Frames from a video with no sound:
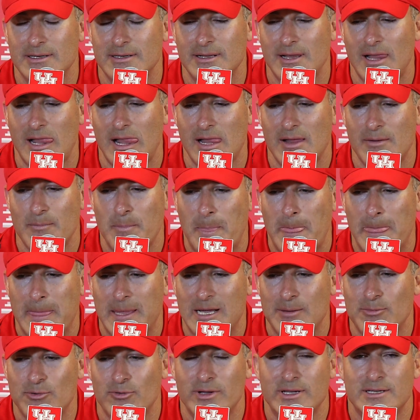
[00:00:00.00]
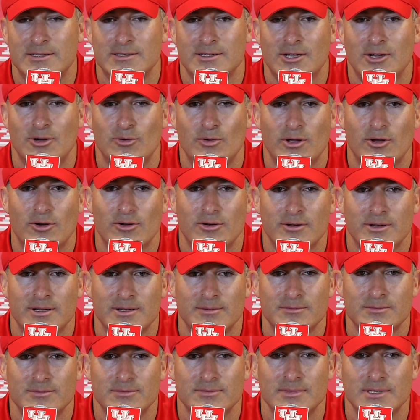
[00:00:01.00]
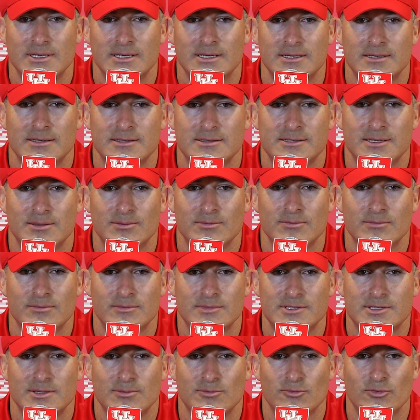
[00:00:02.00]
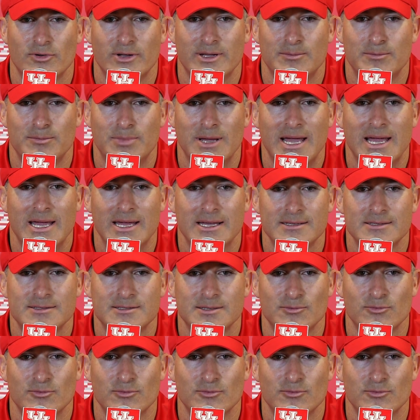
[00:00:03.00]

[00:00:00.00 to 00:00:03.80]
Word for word: a couple weeks ago we ordered him uh, some some rib pads,